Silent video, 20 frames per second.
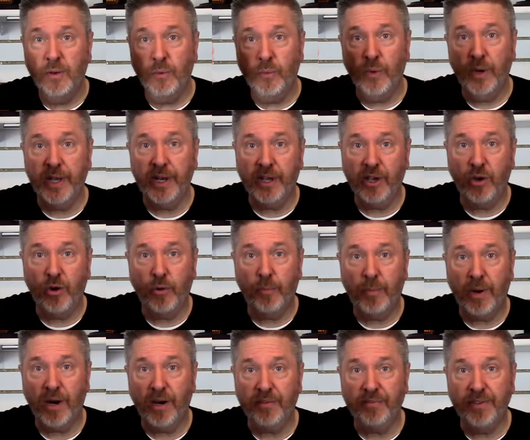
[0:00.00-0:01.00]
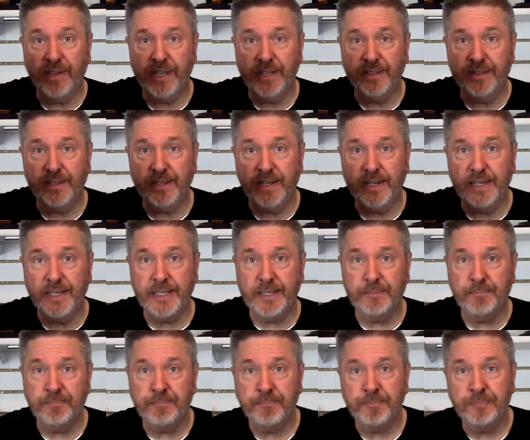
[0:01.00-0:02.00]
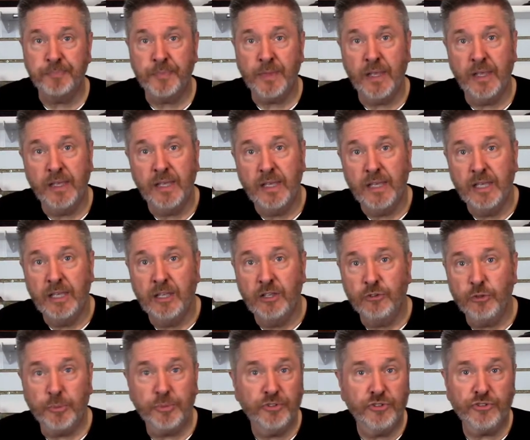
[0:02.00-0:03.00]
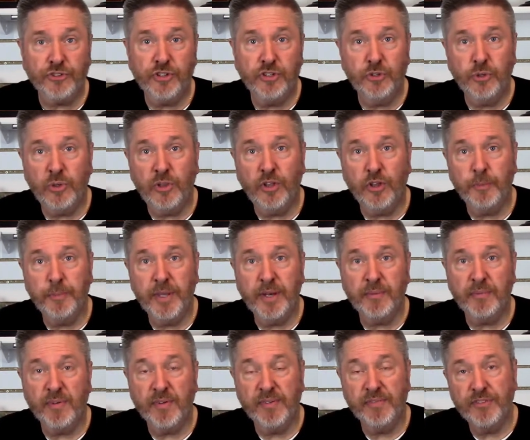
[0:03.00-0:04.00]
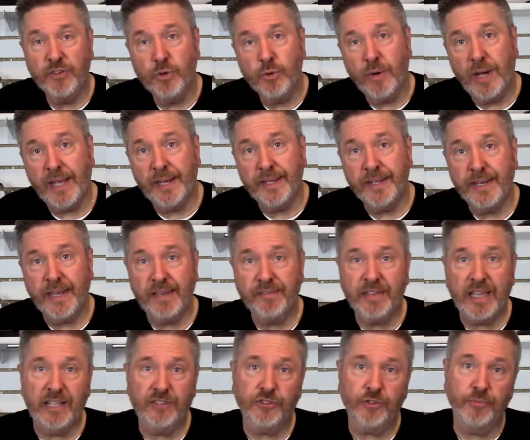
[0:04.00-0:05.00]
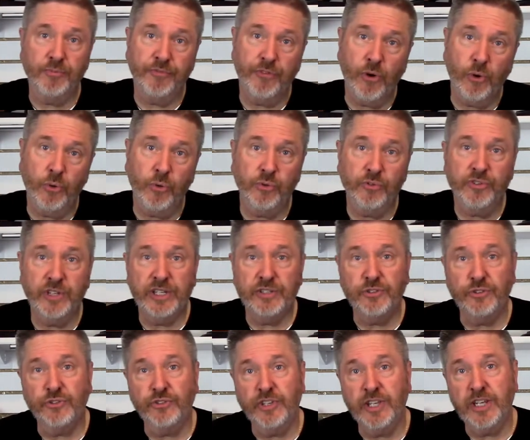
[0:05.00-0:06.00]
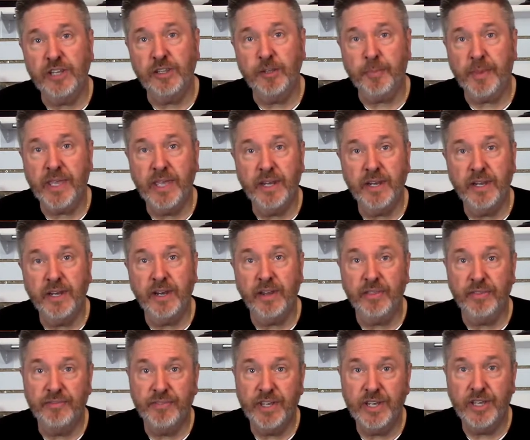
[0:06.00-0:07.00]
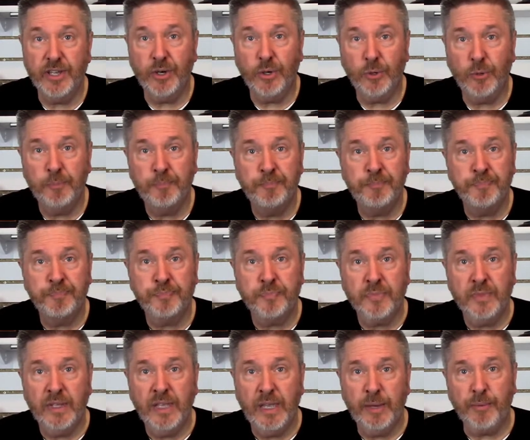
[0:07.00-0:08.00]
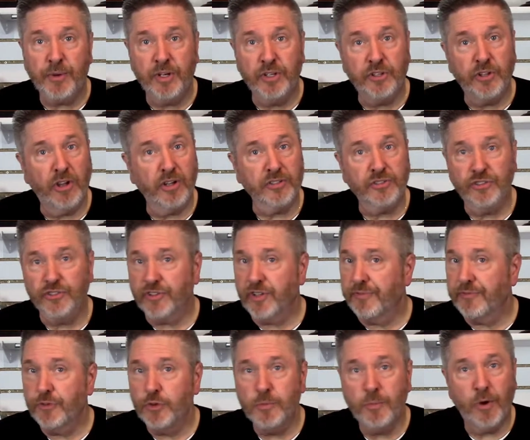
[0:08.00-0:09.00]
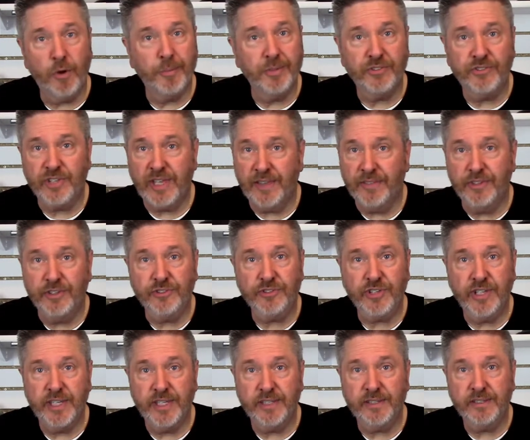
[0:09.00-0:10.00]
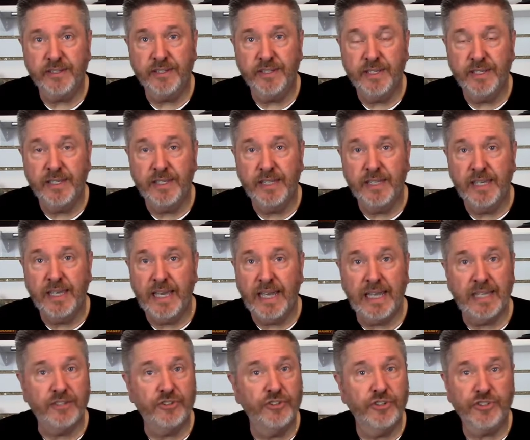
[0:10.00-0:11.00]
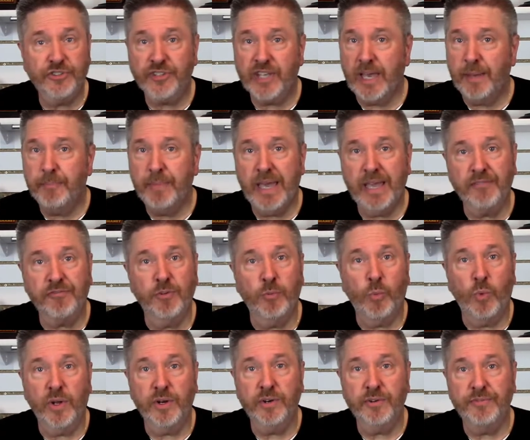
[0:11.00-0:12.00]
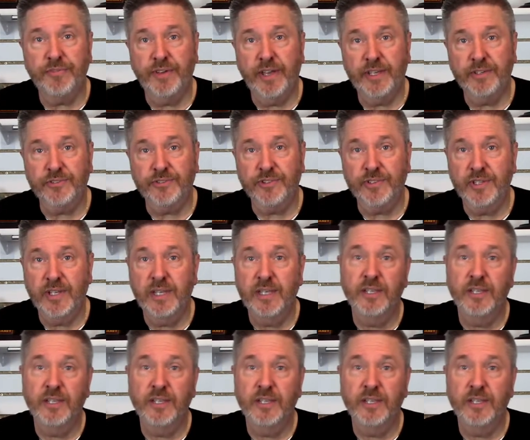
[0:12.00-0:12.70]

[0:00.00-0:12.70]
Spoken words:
Way to go, Mark Van Tine. So we're just going to do a little bit of a review on it. I've got some photos that you've seen at the beginning of the video, and we're going to talk just a few moments on this kit. I just got back from Wonderfest